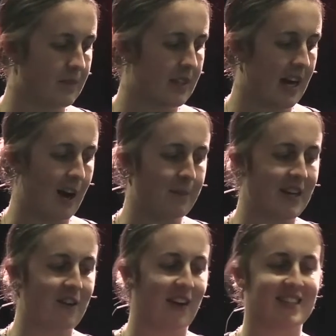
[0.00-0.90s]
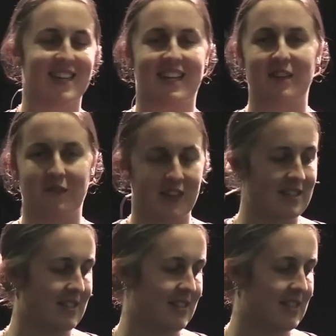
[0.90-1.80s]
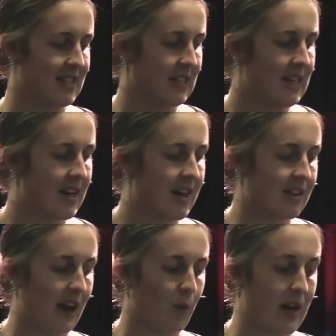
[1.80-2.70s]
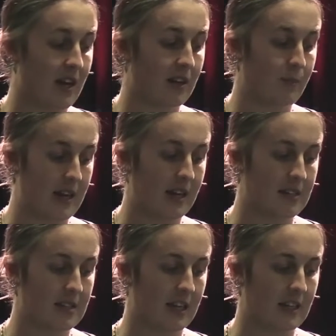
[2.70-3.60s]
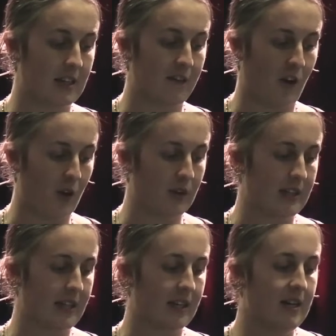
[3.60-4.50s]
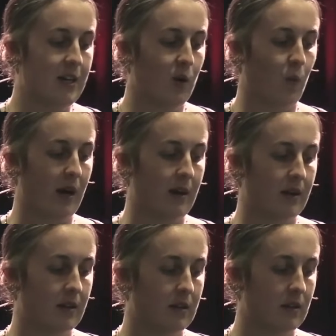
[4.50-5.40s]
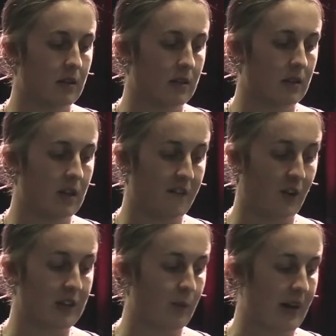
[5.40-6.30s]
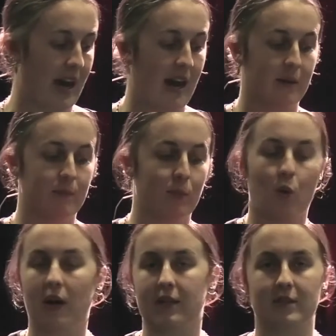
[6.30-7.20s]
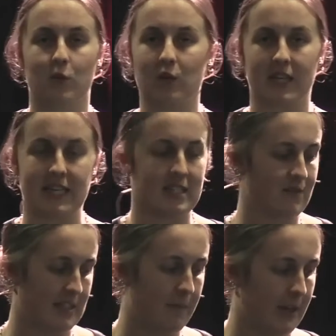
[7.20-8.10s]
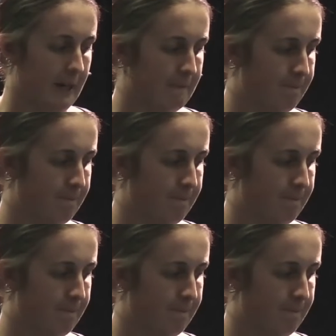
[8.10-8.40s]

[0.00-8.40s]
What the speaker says: How many of us are convinced that we can be content if only we had more or less of something?